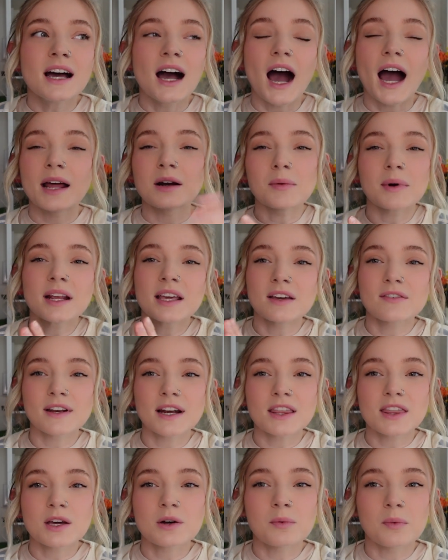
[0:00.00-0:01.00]
I don't want to give
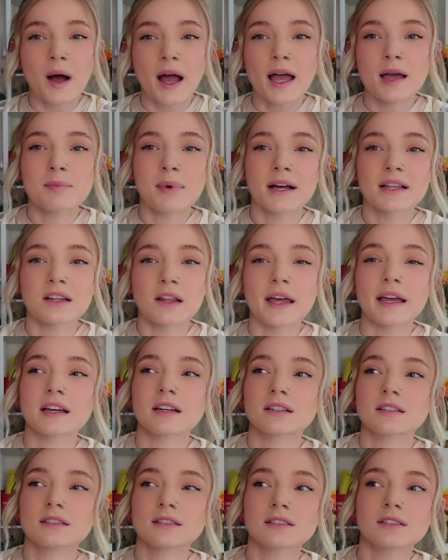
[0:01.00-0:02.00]
anything away by like